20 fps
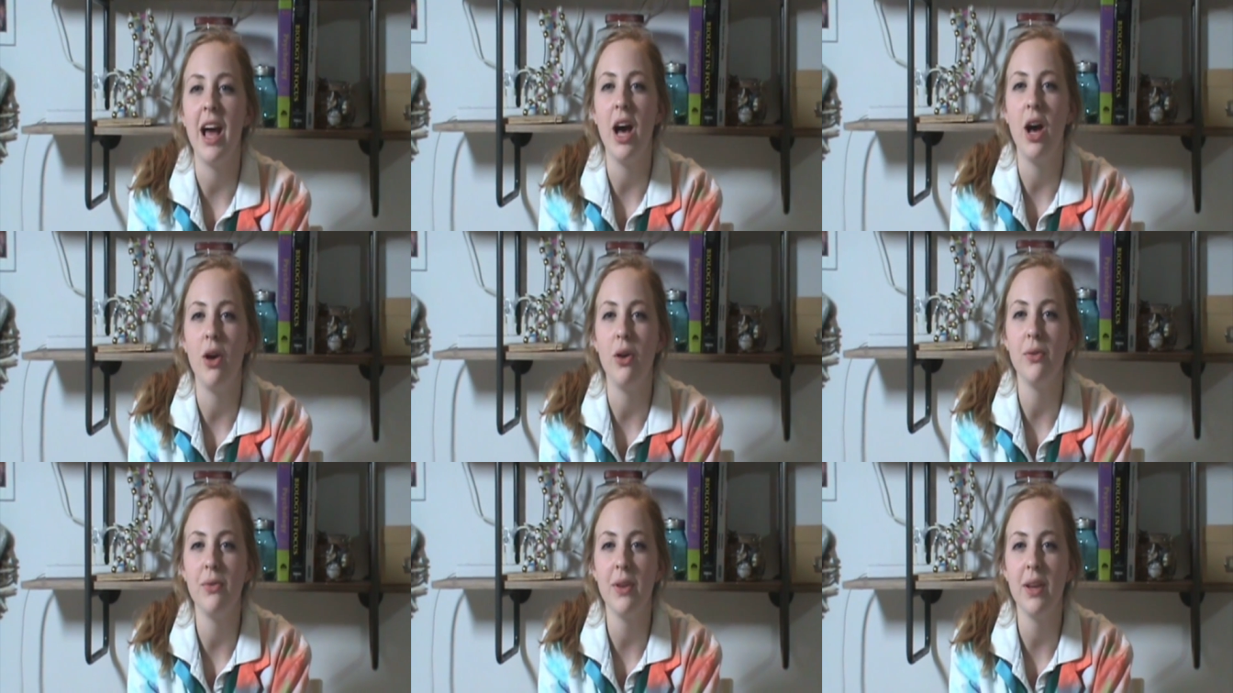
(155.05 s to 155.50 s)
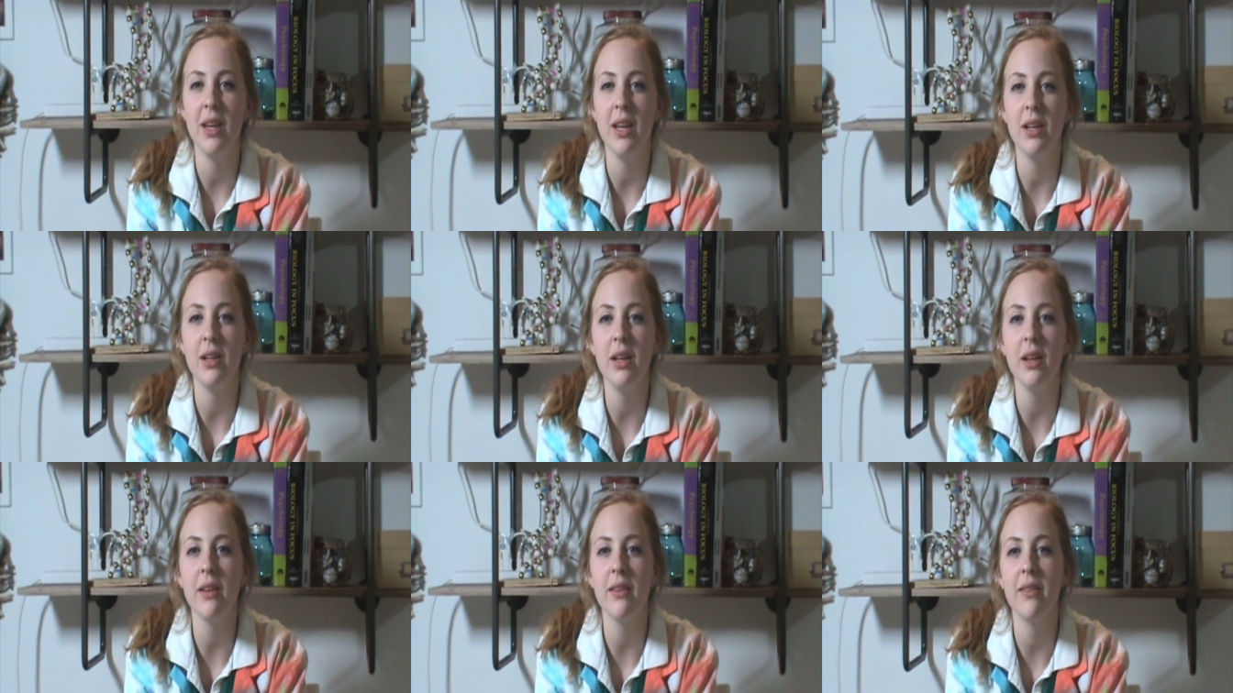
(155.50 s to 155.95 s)
alpha
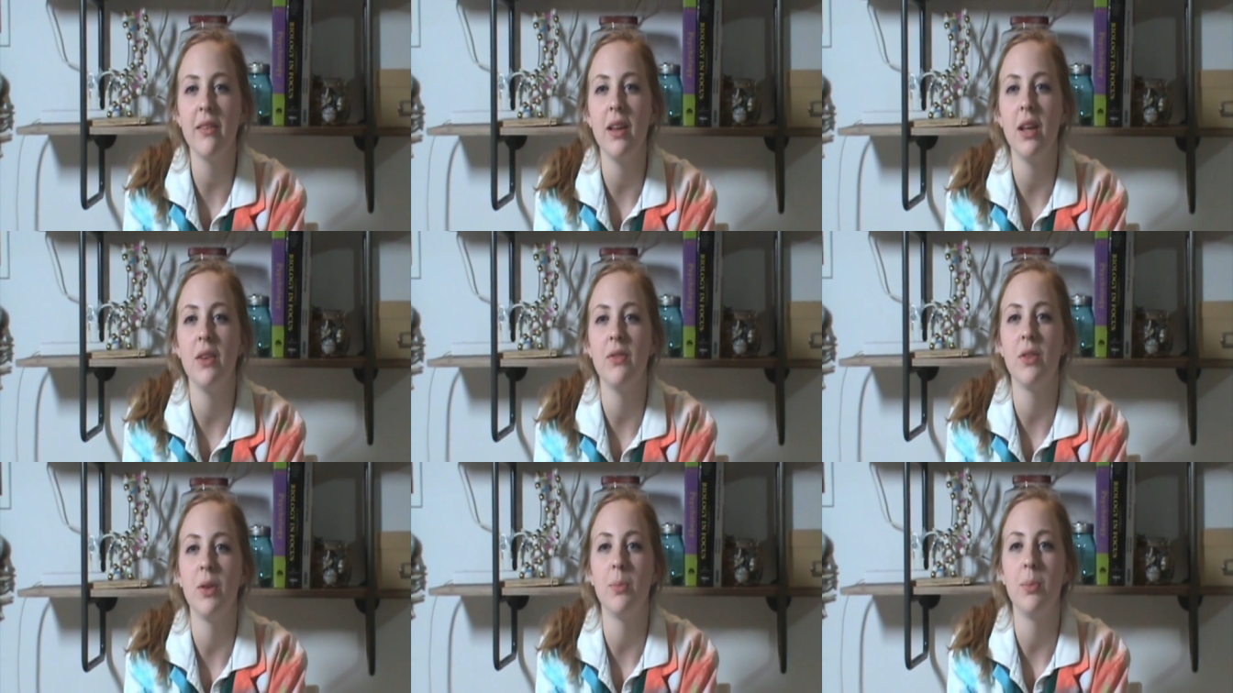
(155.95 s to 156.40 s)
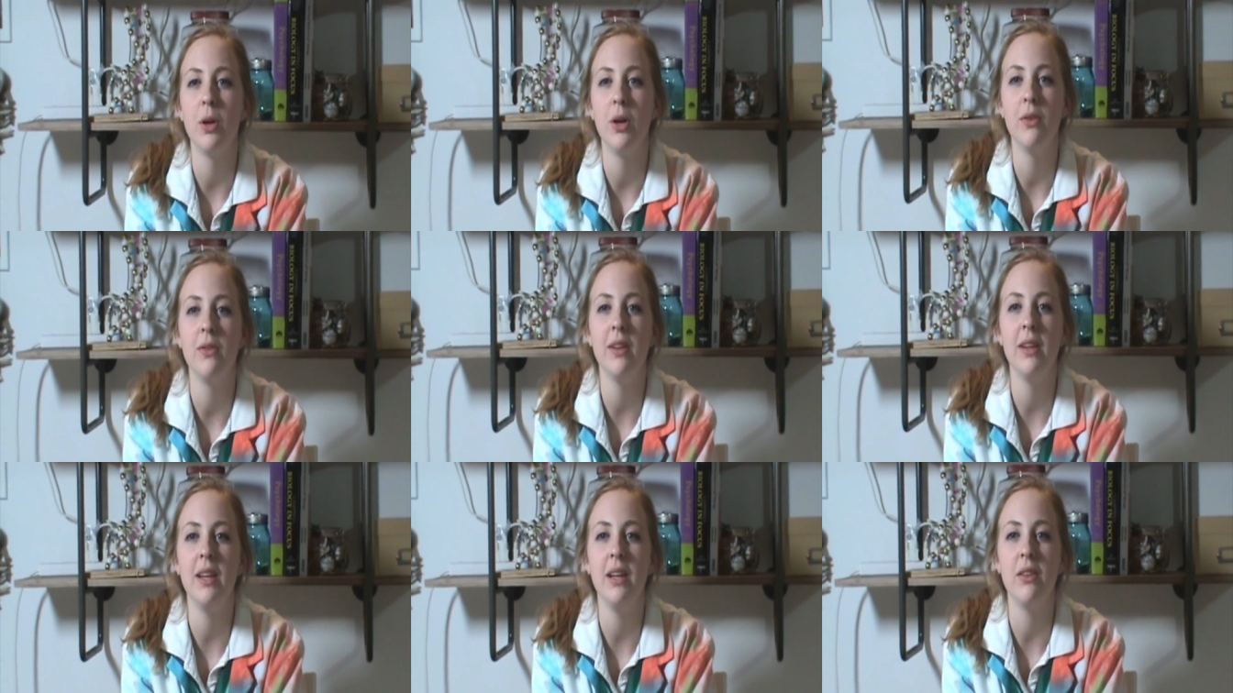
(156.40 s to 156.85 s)
helix if the
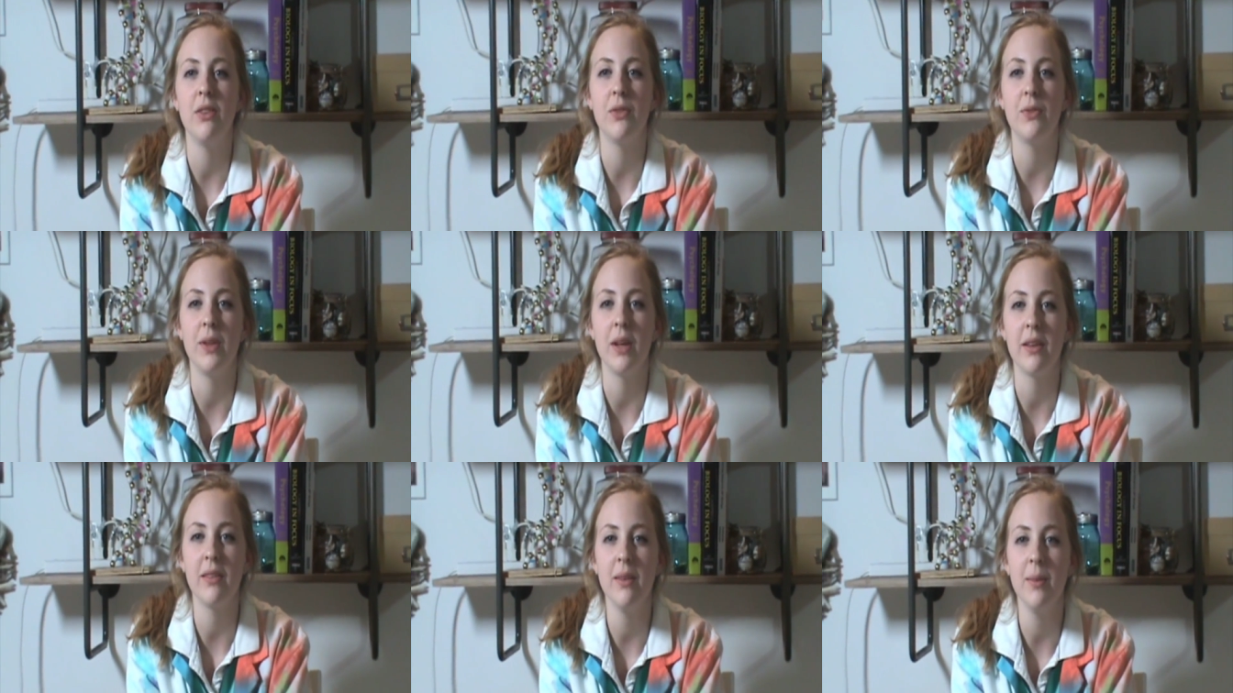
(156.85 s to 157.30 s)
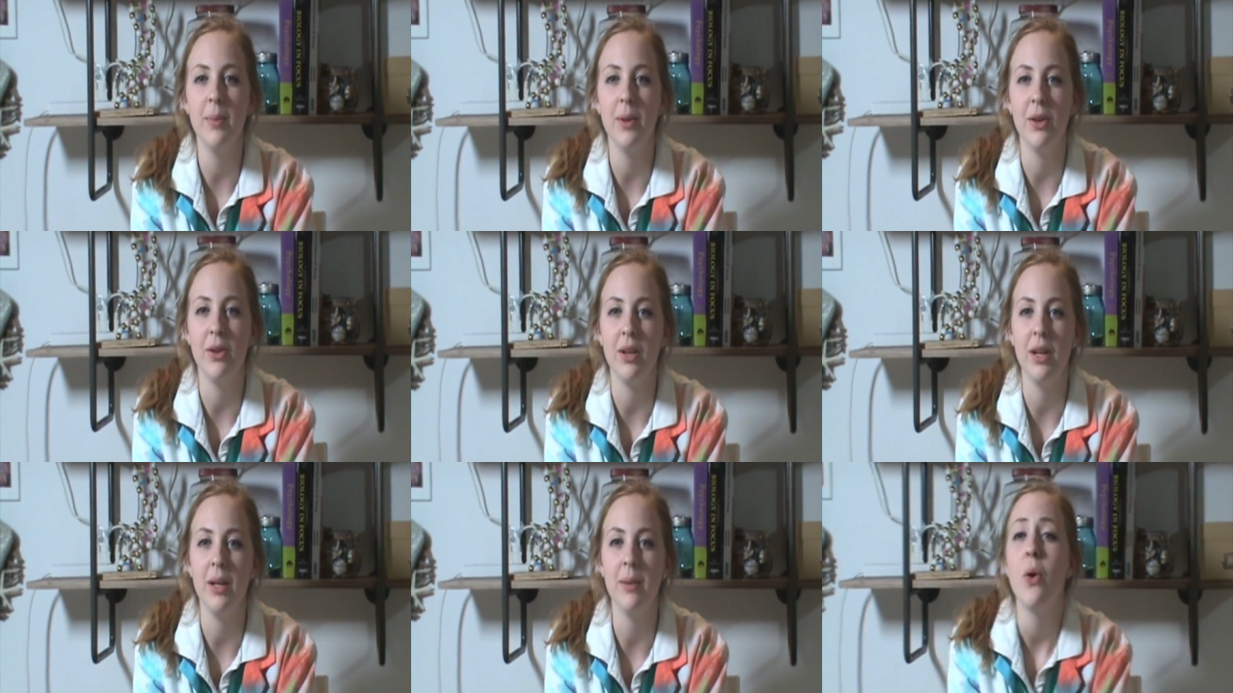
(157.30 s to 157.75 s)
protein needs
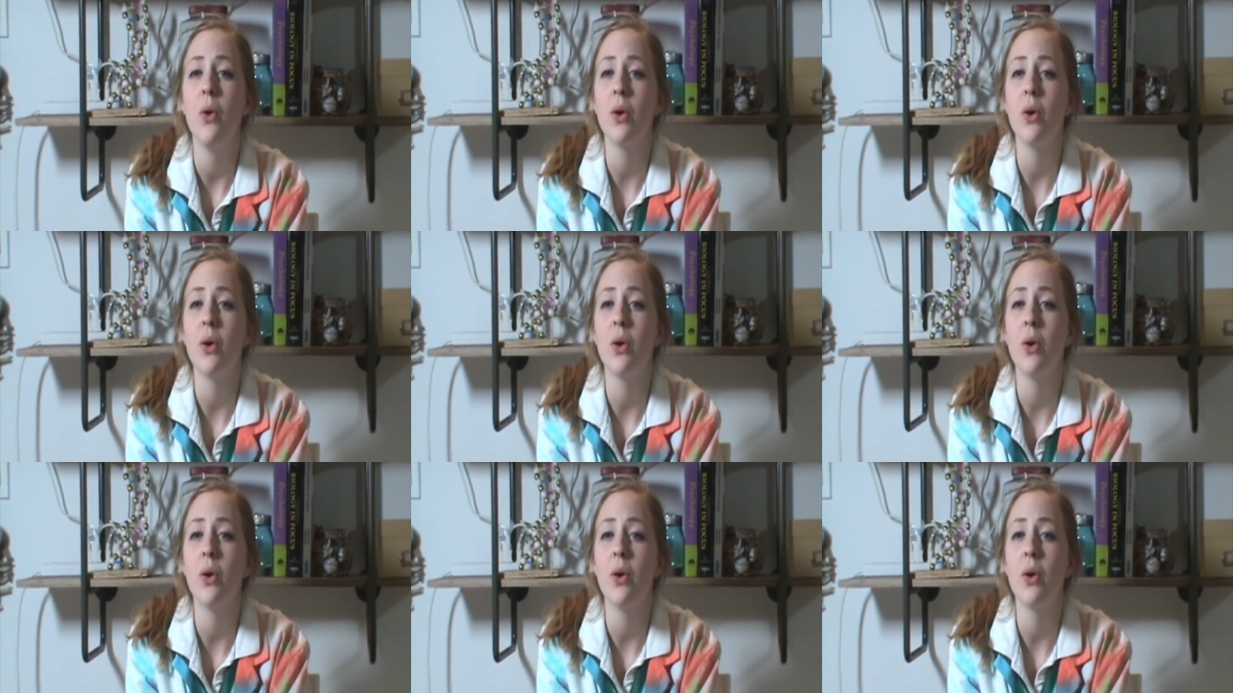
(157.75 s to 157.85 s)
flexibility,